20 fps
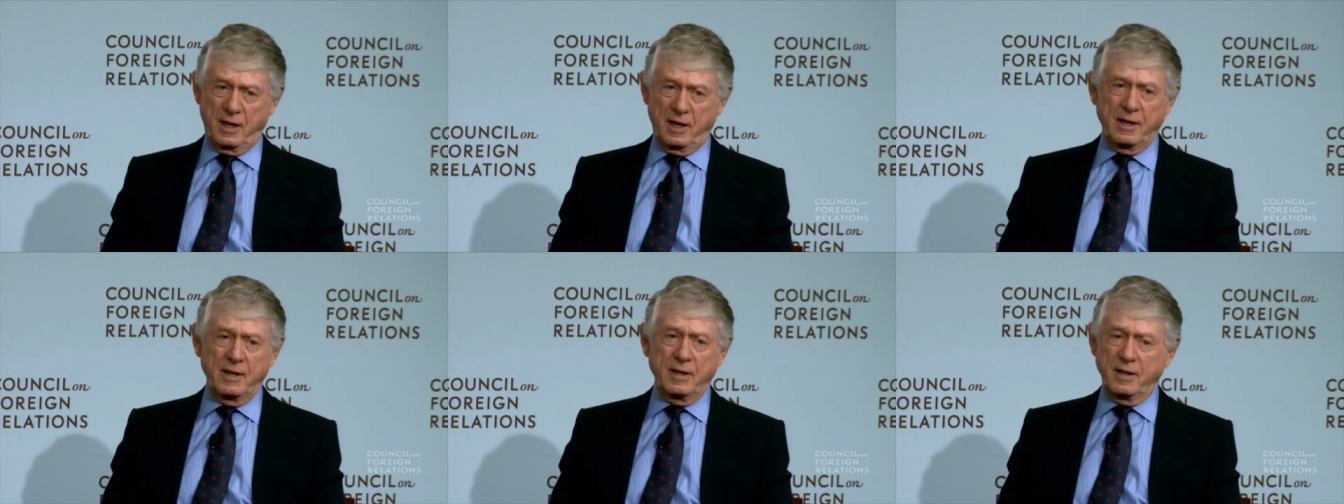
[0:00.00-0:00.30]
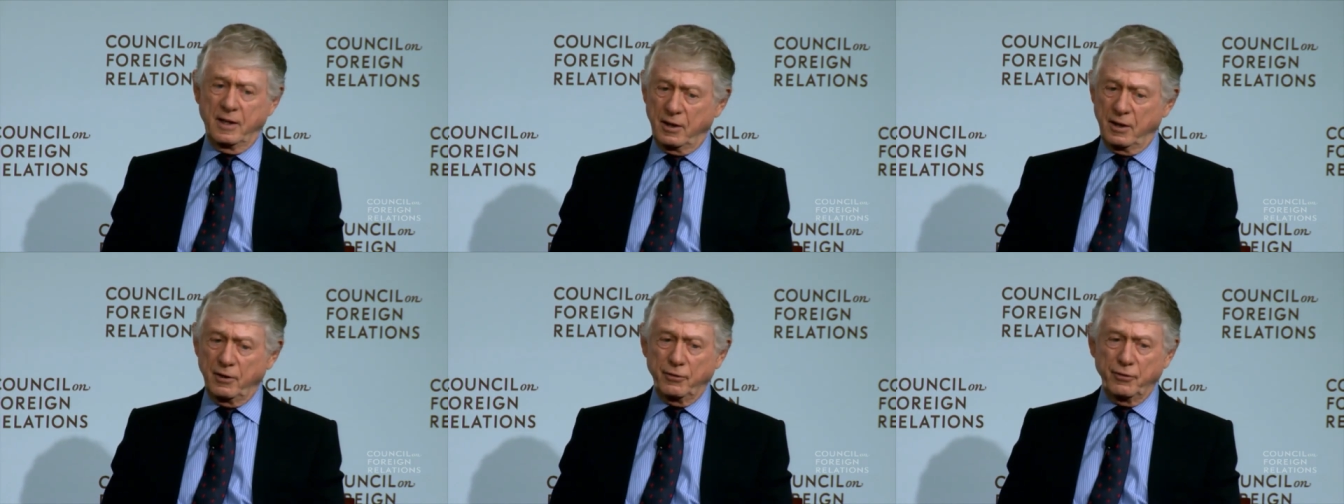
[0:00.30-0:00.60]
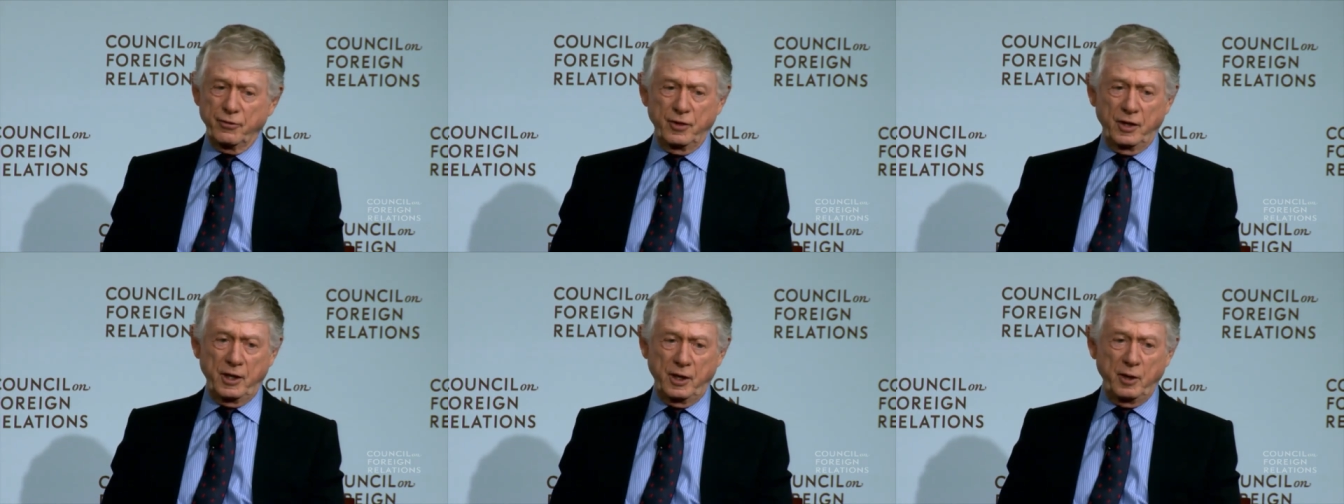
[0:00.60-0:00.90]
and
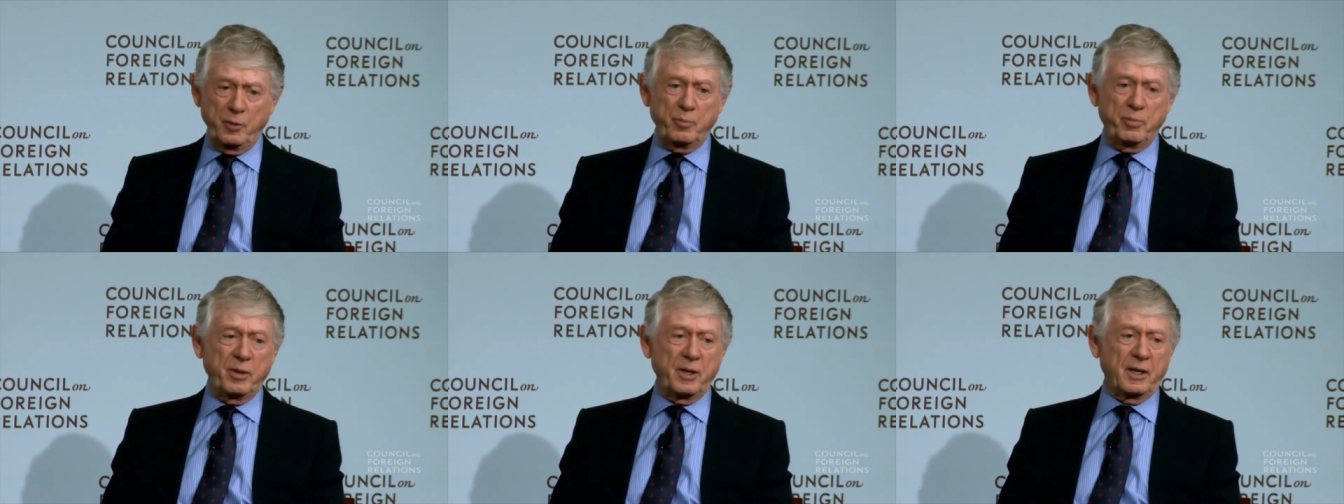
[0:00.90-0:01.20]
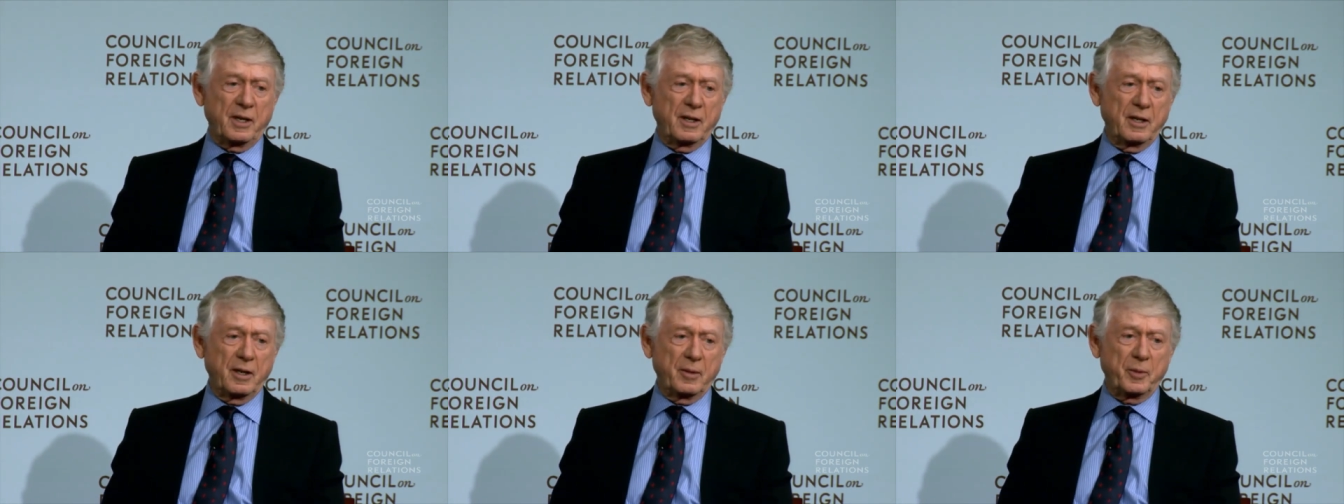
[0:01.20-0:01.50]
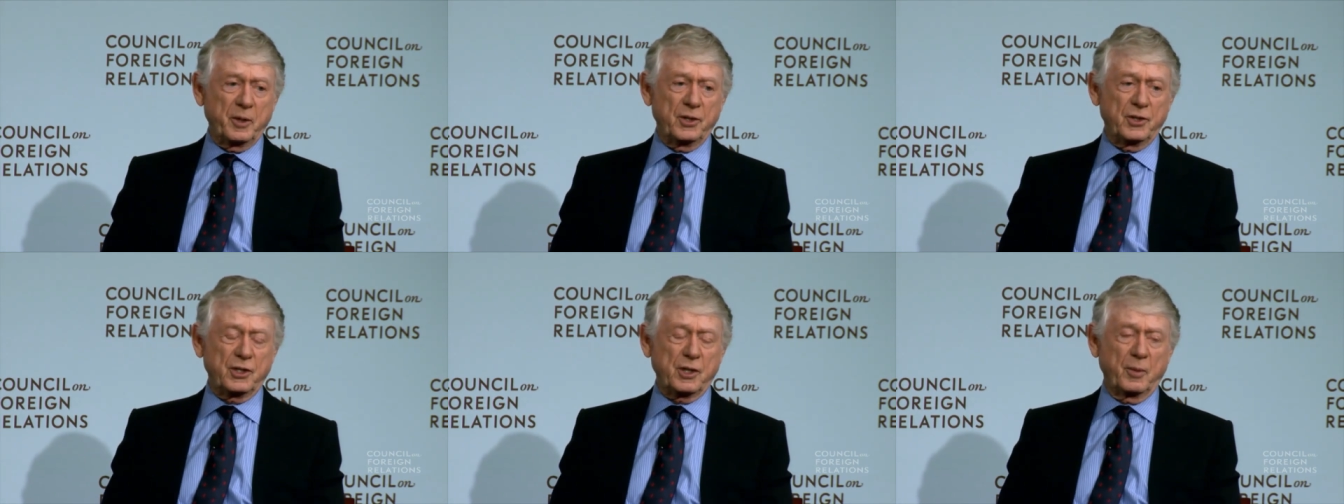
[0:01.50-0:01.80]
if need be, I
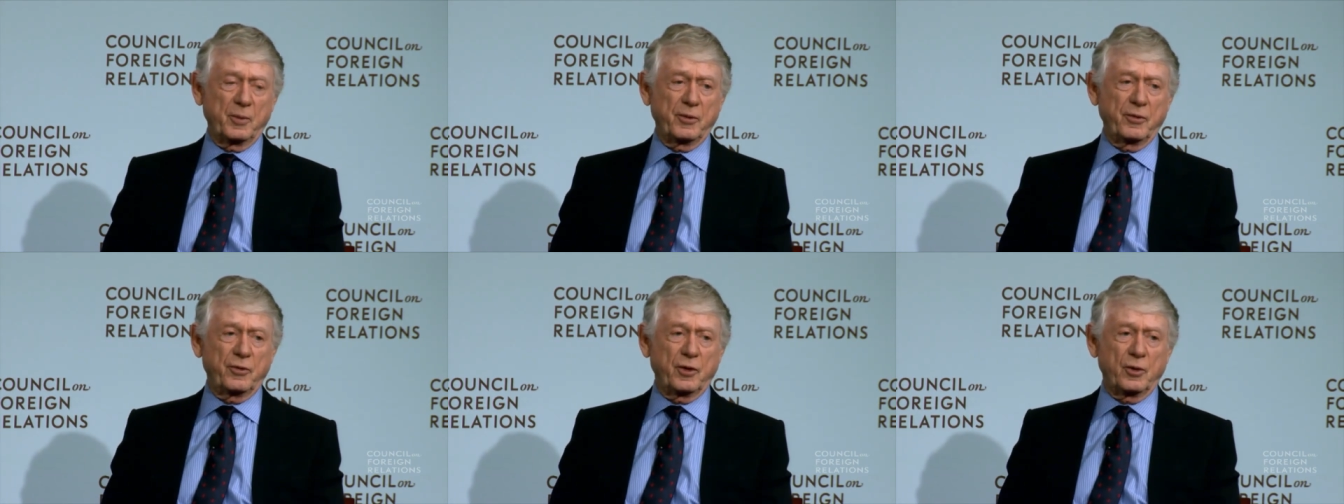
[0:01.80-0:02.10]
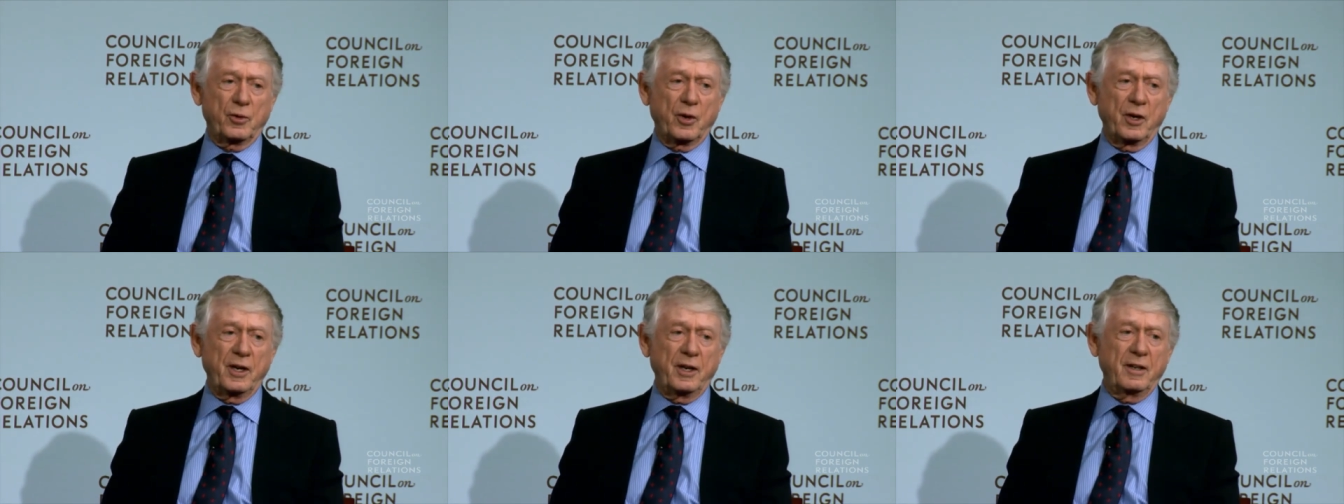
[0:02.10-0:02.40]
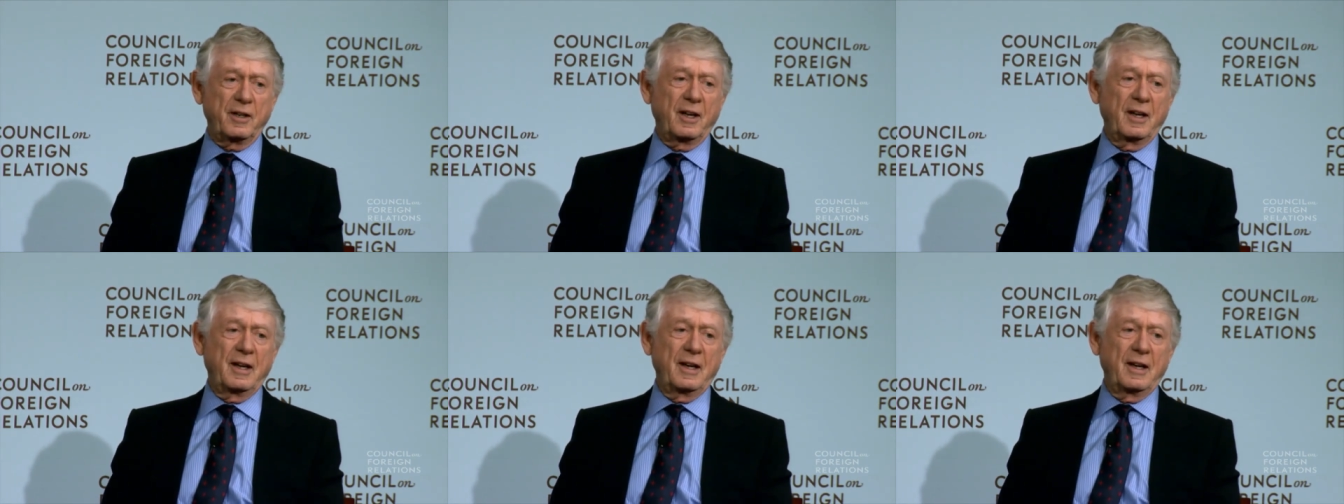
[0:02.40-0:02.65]
mean, some of the great